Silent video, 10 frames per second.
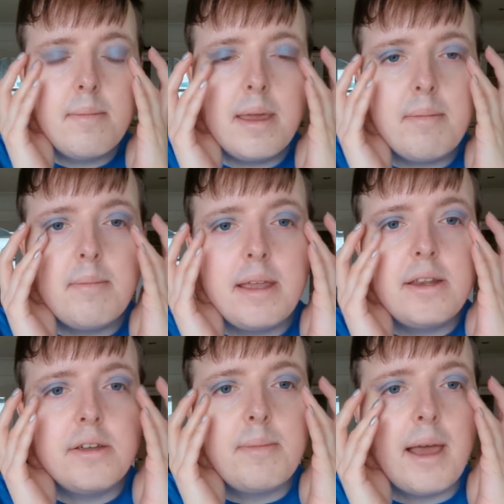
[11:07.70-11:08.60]
Make me
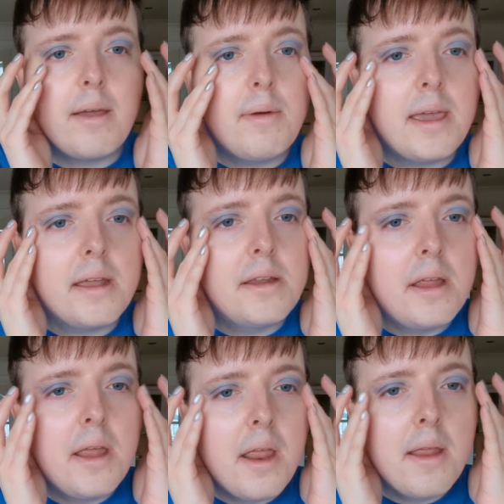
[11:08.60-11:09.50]
do my weird
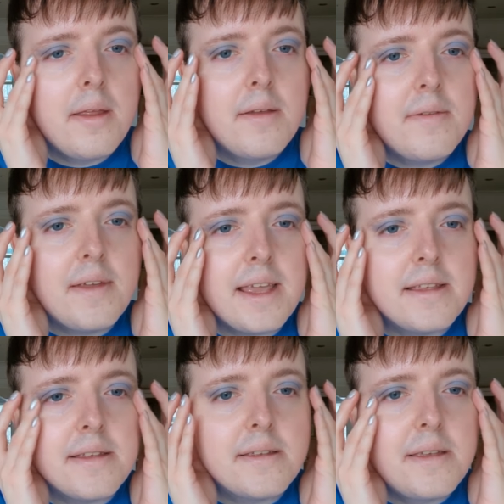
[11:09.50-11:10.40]

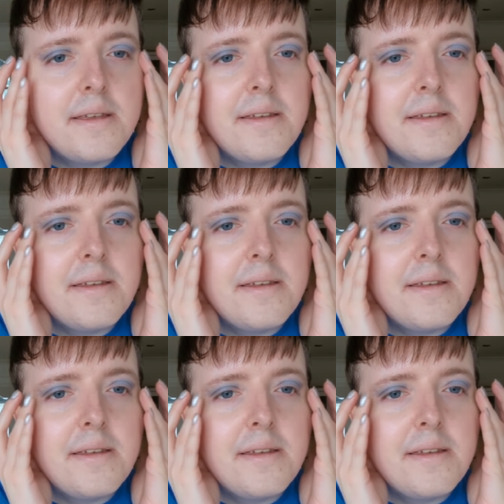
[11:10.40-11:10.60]
faces.